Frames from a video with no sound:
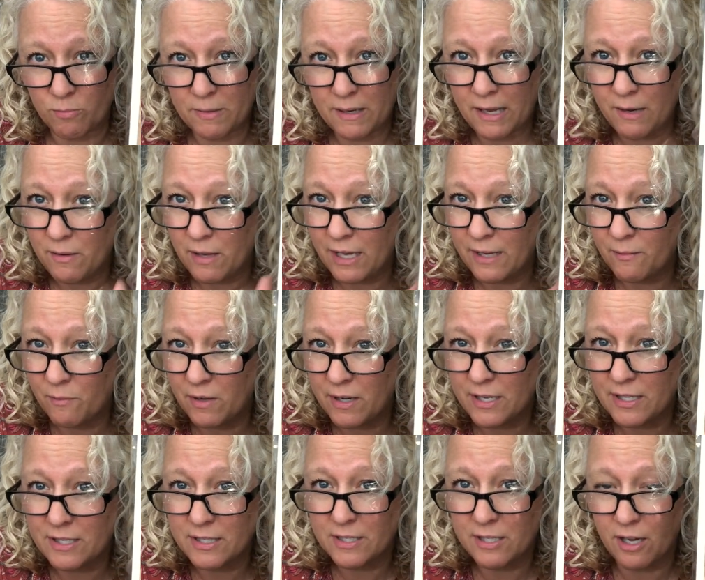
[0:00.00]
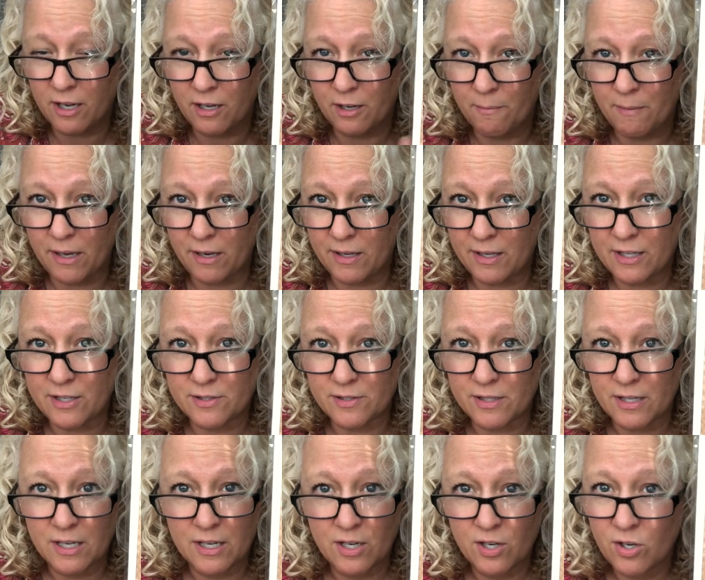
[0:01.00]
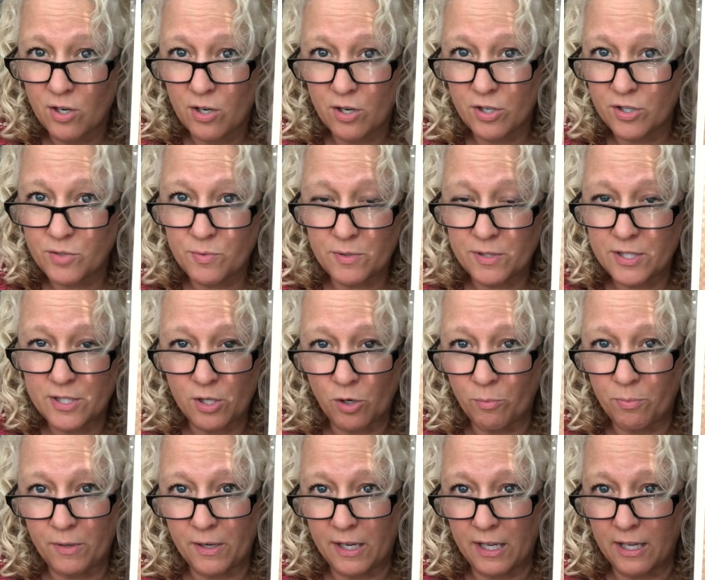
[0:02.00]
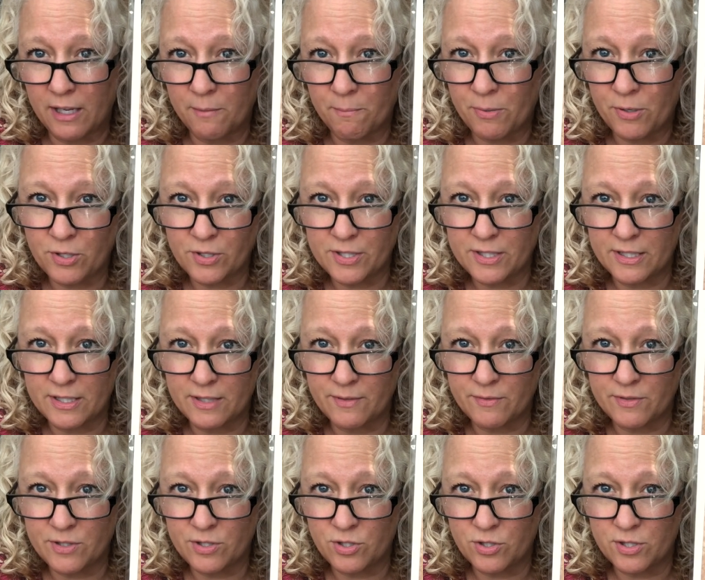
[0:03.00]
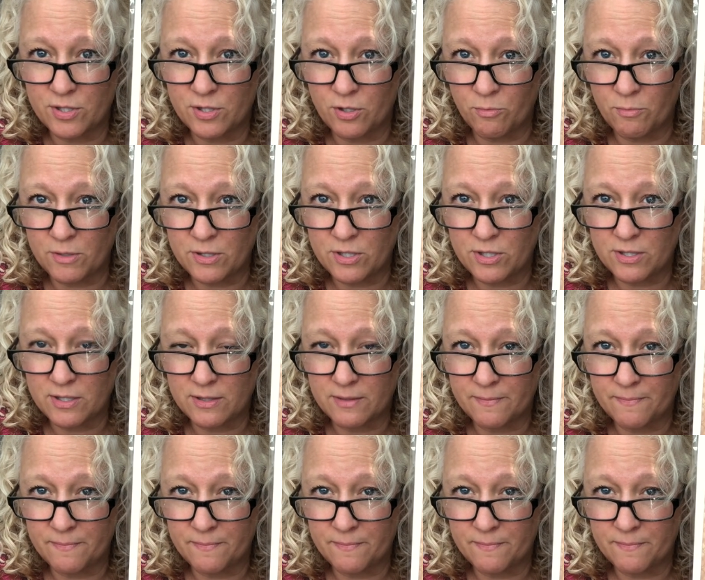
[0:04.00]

But I, I wanted to talk about it because hers was so pretty. In person, it was just so much